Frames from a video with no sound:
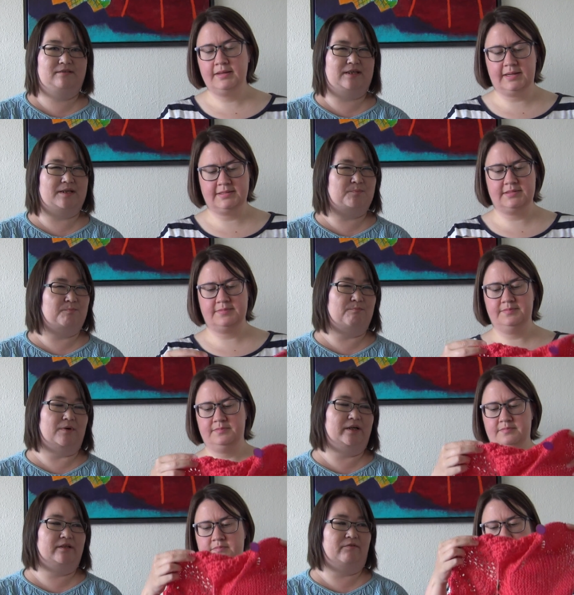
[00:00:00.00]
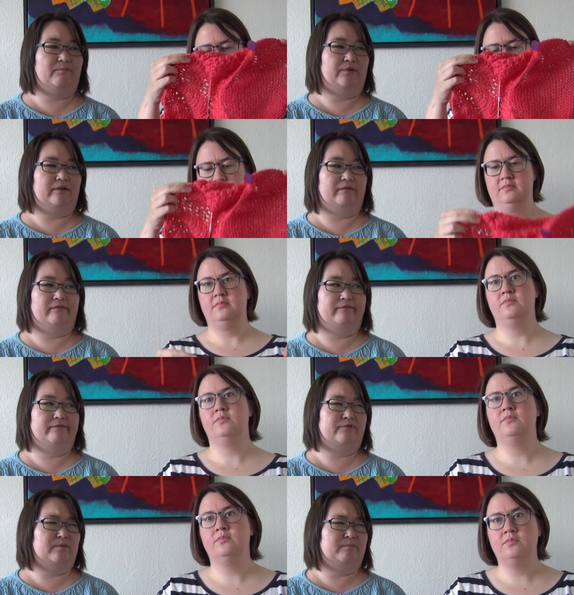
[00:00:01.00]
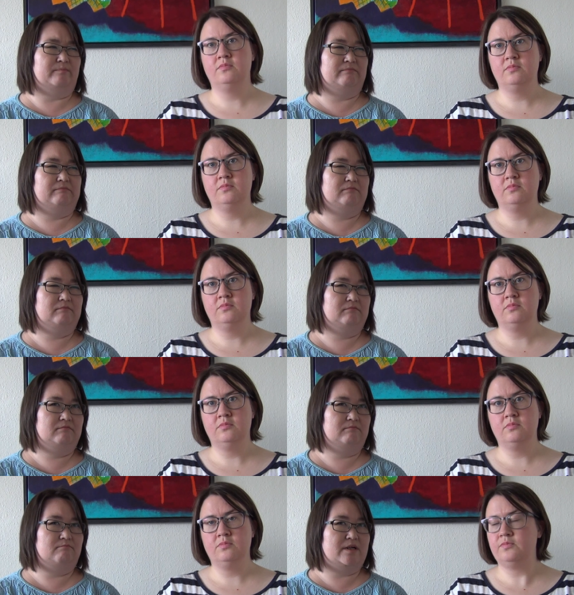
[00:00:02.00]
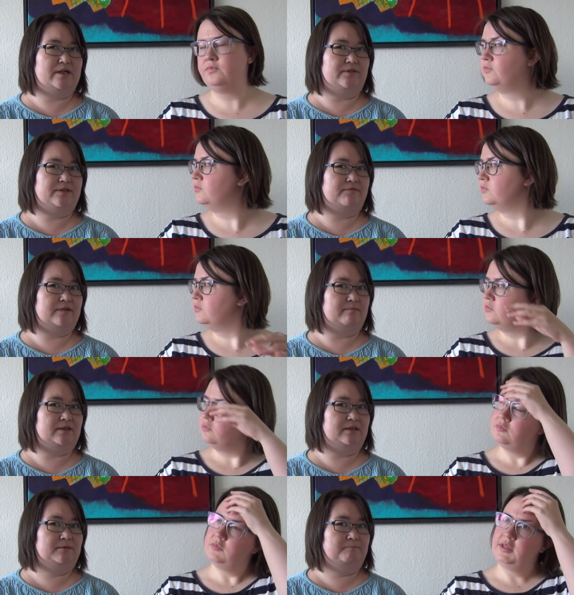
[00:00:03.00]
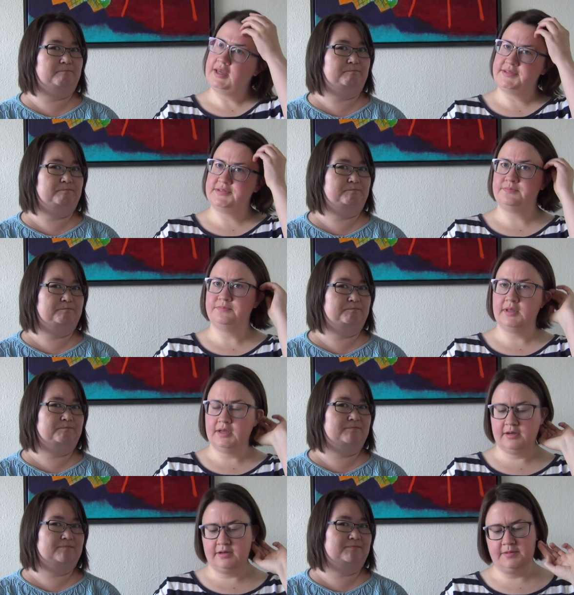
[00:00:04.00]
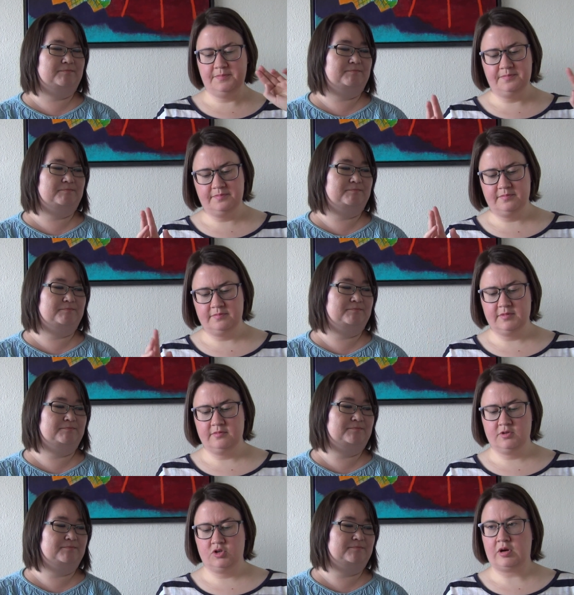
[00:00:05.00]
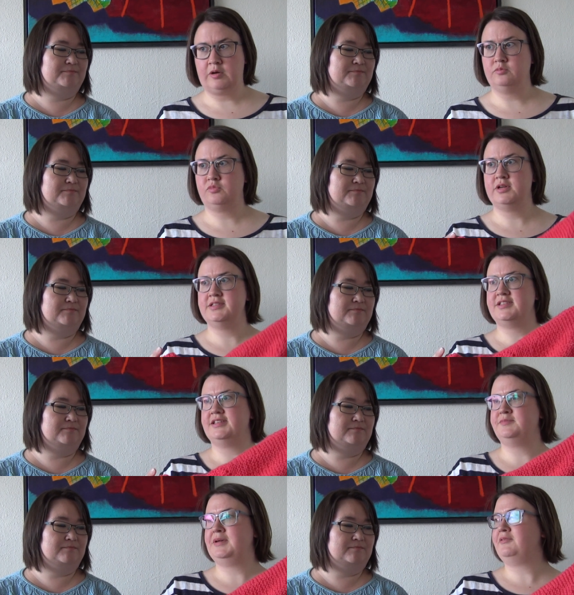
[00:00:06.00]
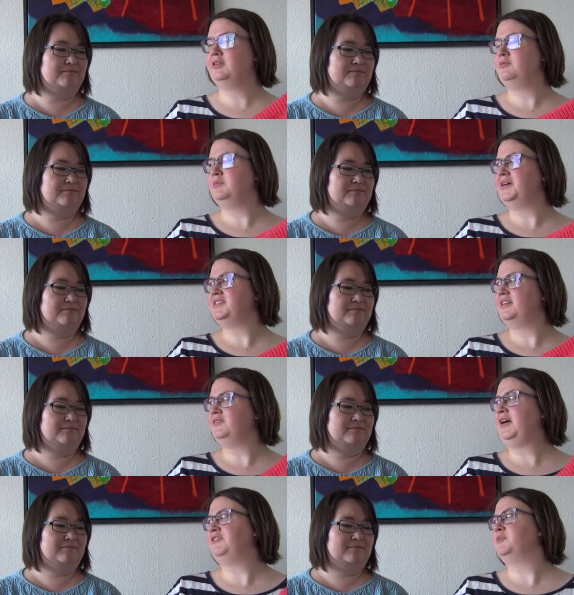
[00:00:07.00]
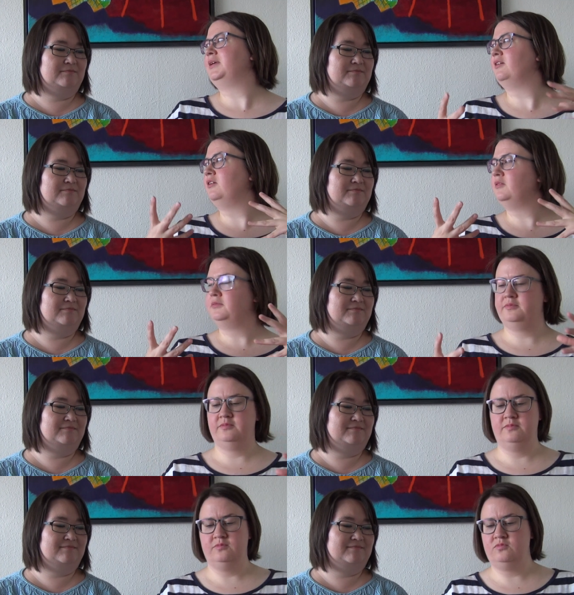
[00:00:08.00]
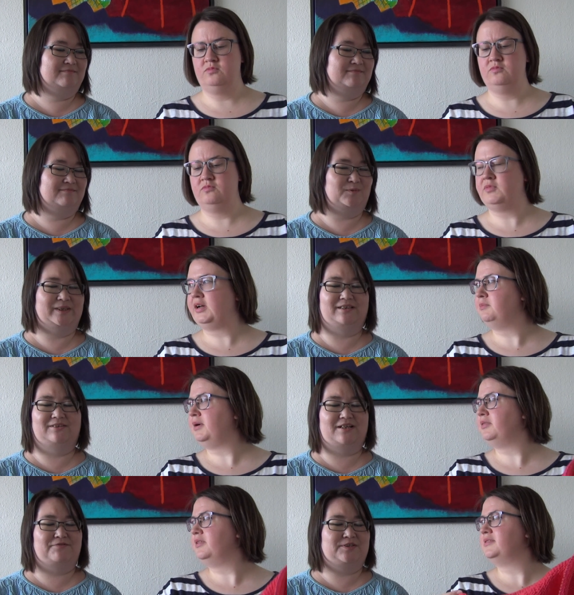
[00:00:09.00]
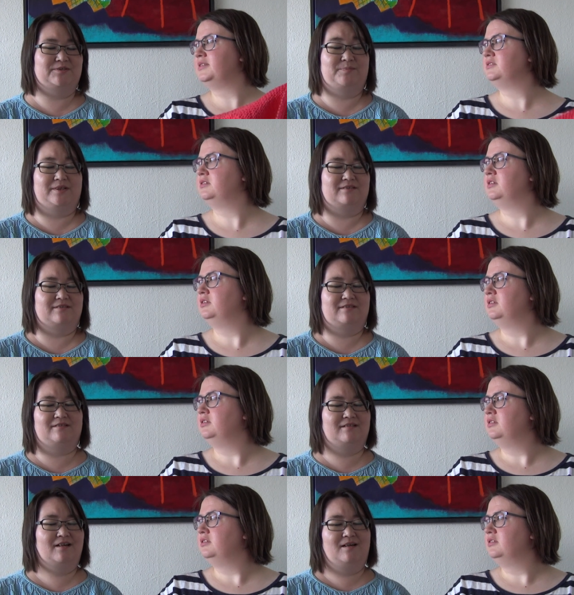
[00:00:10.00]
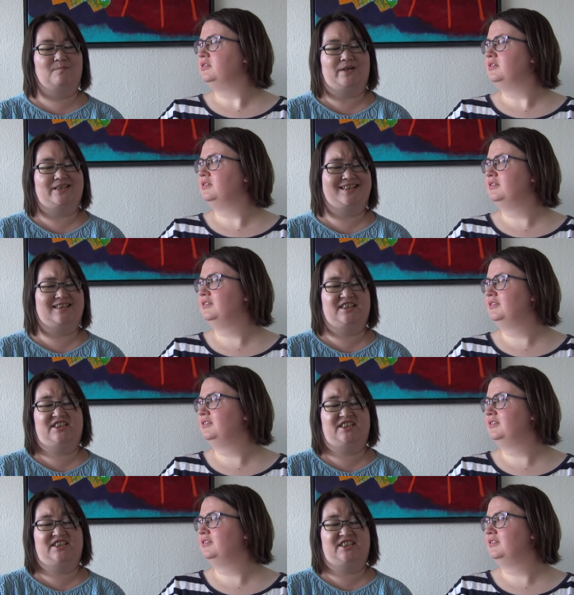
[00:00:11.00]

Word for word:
Speaker 1: Yes. That might have been from Mary's family. Yes. Um,
Speaker 2: Crown Princess Mary, we might say. We have to be all. We don't have to
Speaker 1: because basically